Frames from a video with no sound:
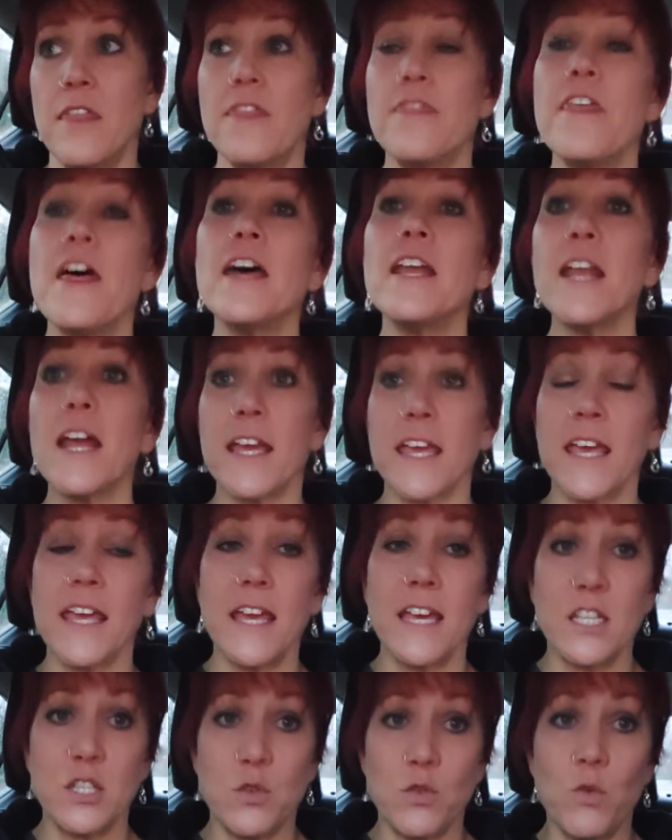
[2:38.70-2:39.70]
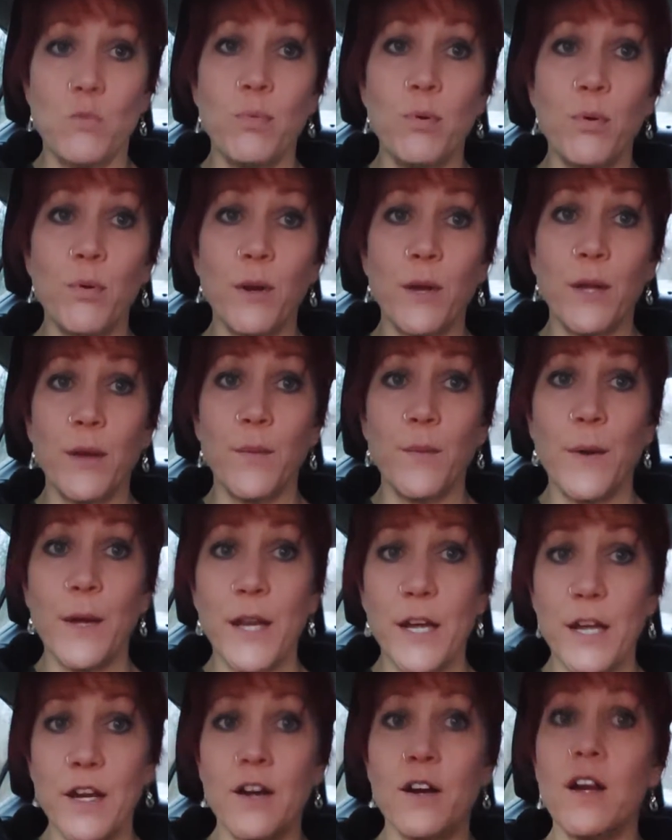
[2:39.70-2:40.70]
then I can get to a point
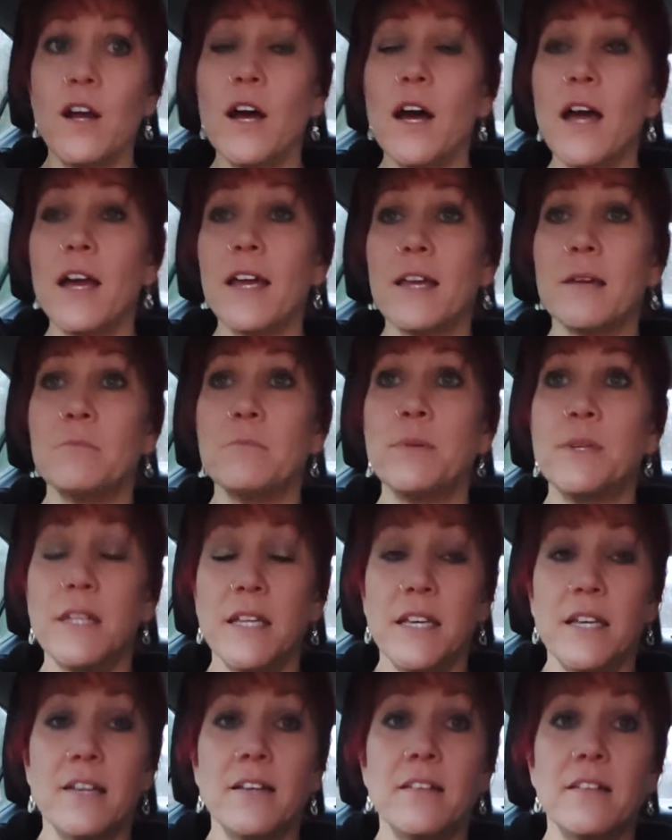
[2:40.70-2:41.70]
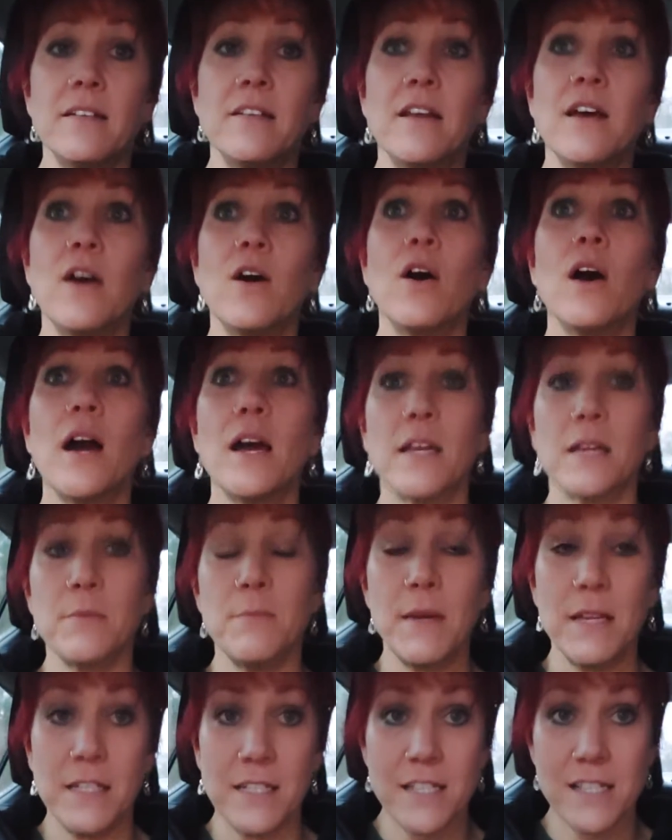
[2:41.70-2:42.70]
where I can plan, I can
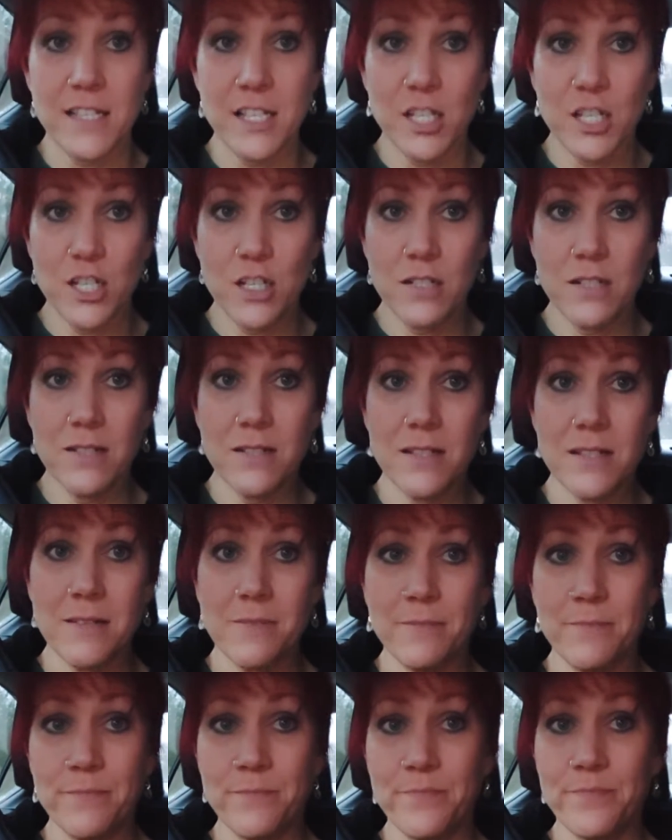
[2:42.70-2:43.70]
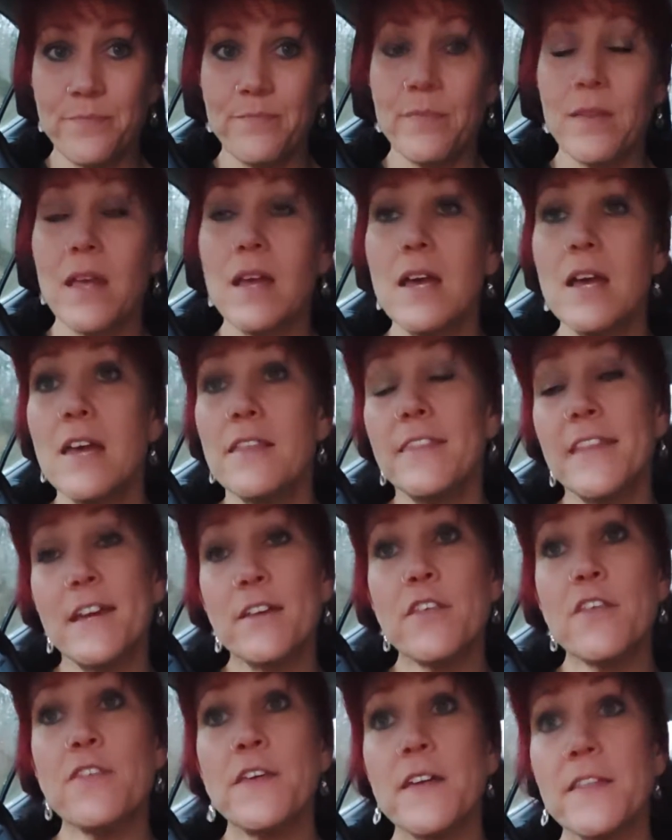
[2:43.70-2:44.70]
make decisions. The
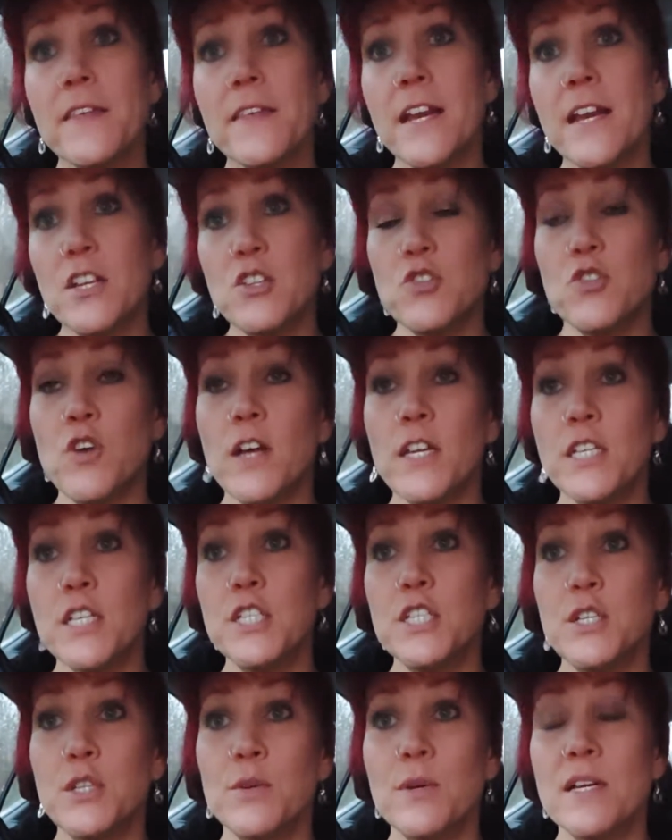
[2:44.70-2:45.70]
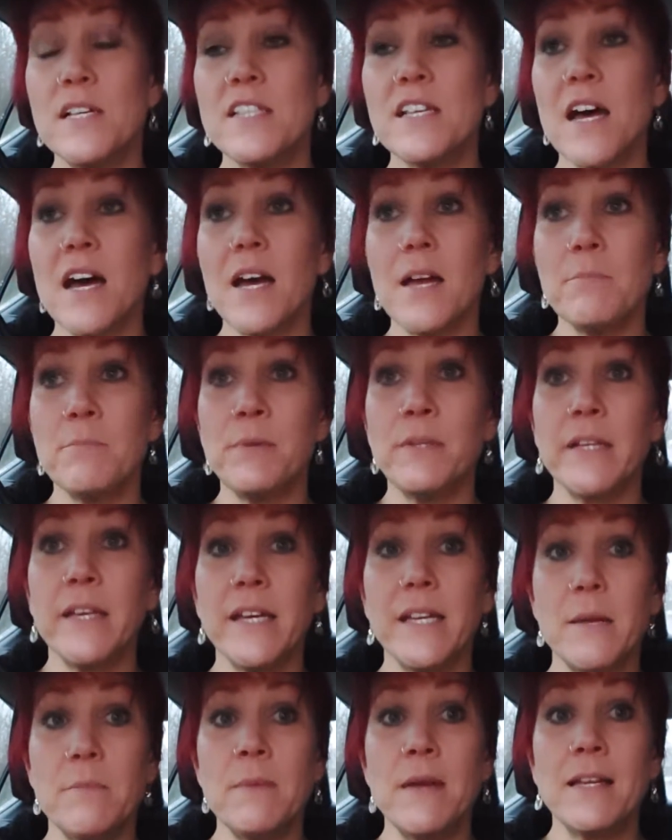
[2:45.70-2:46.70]
other thing that I try to do is I
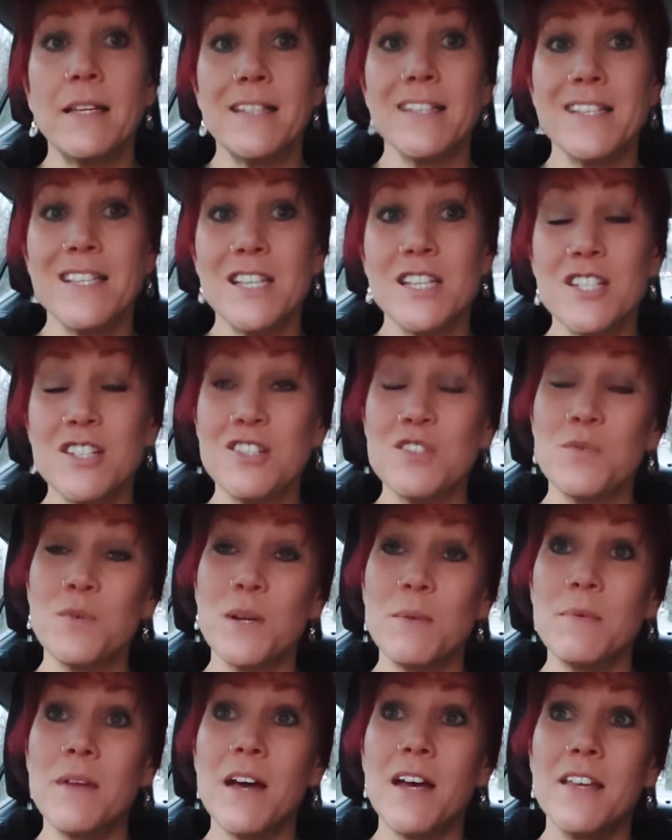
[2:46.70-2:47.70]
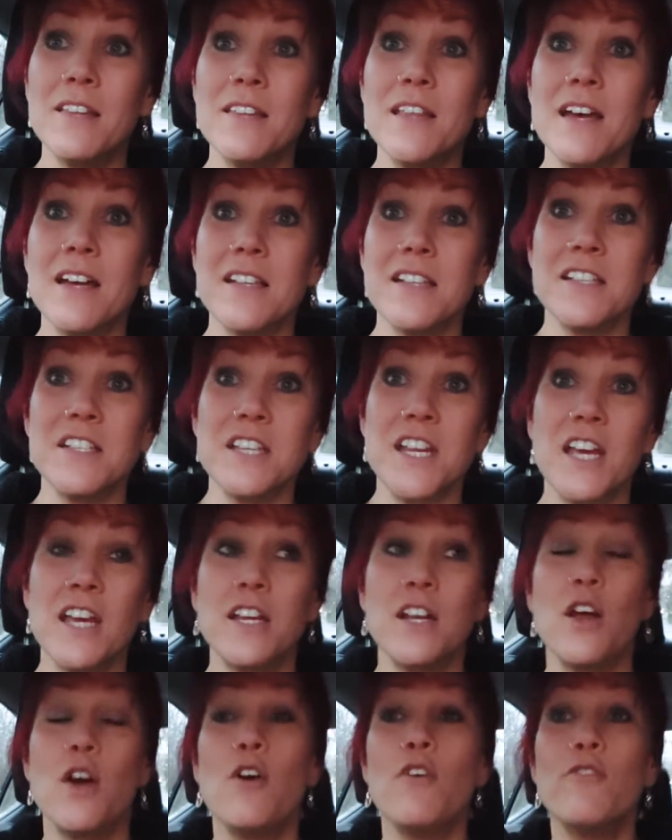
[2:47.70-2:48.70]
plan and make decisions when I'm not in that
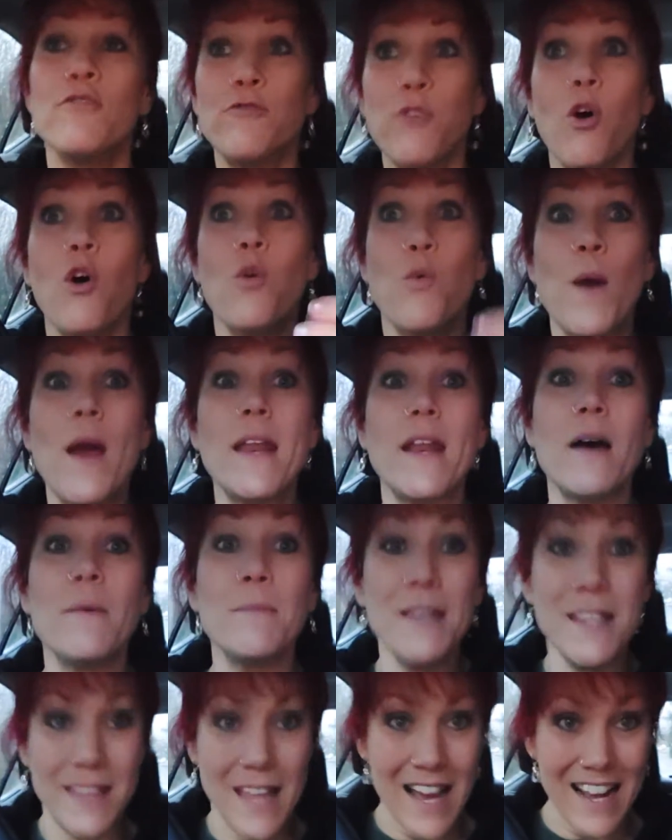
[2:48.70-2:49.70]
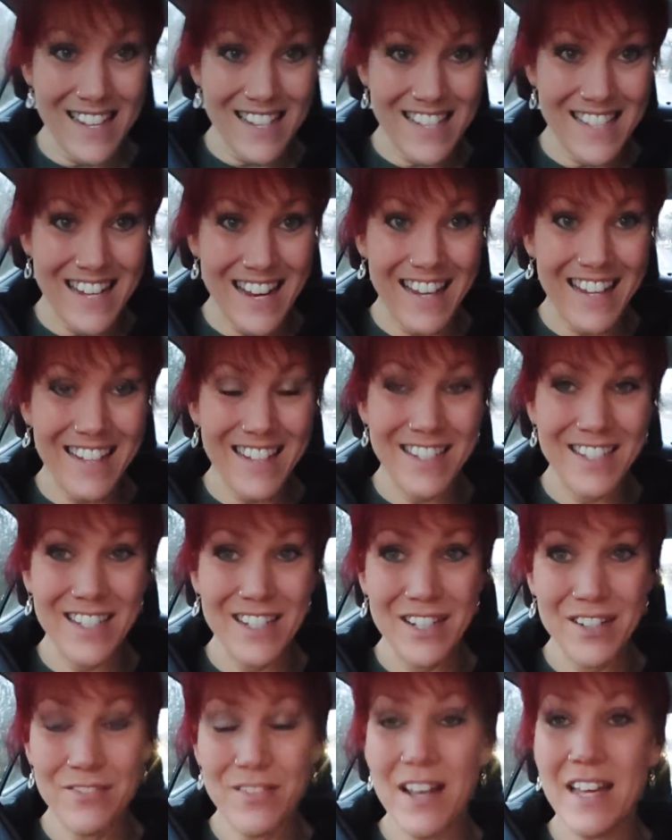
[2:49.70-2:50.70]
state for when I'm in that state,
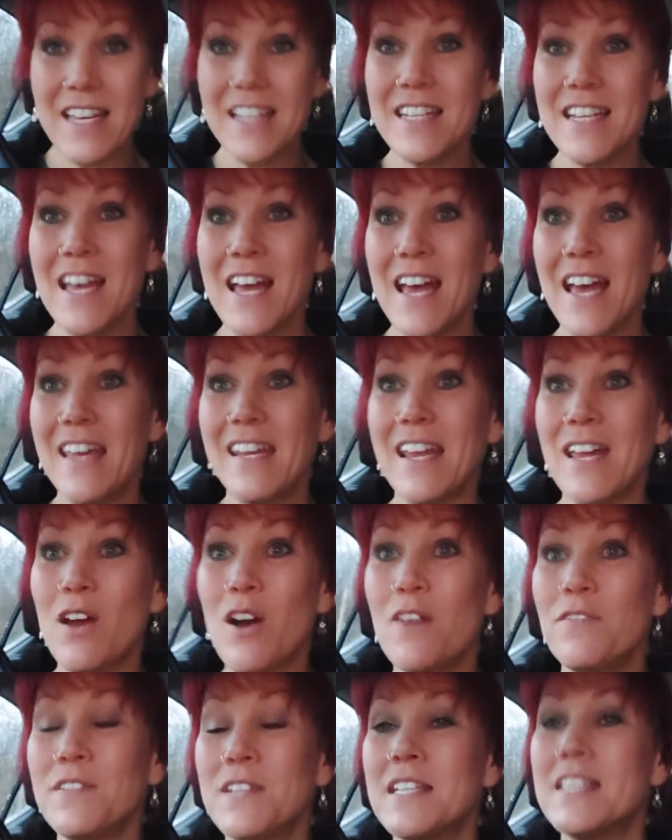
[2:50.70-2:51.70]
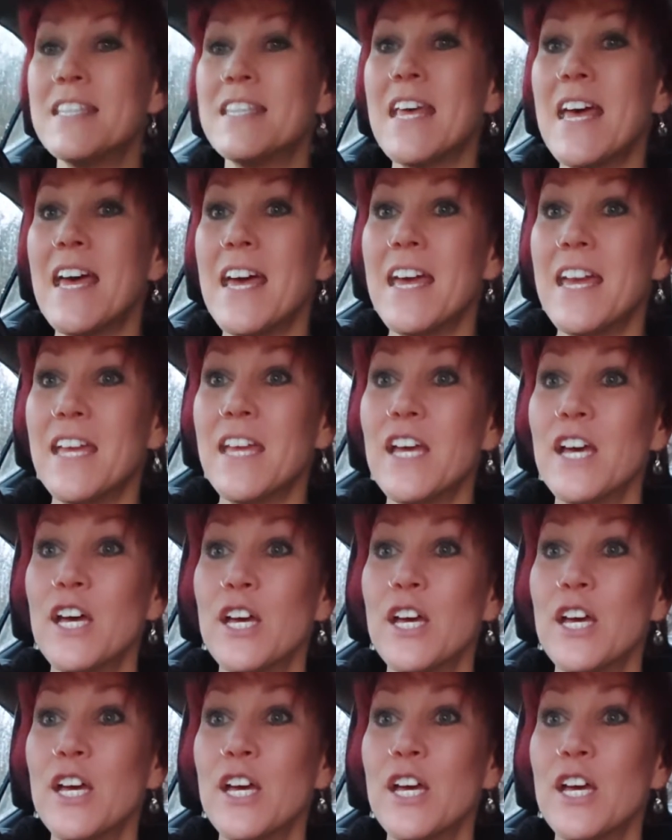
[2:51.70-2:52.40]
right? And I often say,